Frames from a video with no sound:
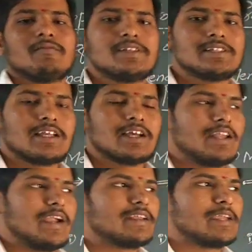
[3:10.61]
physical
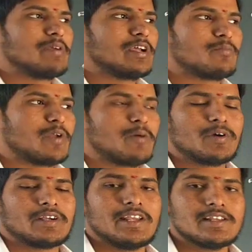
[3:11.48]
and chemical
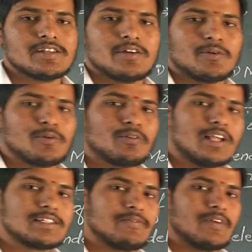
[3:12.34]
properties to
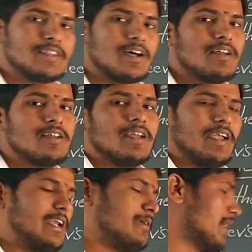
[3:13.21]
classify the
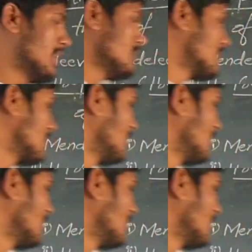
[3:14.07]
elements.